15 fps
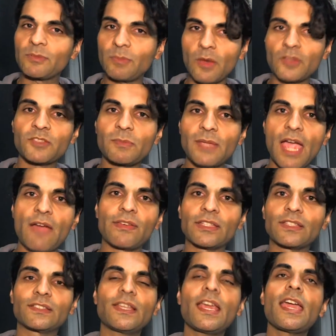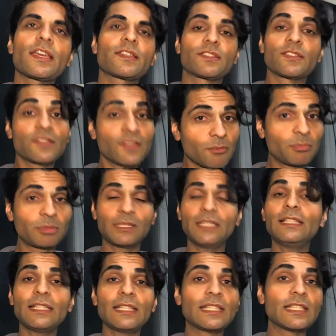supposed to be having sex, and
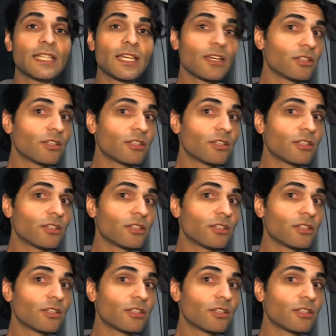completely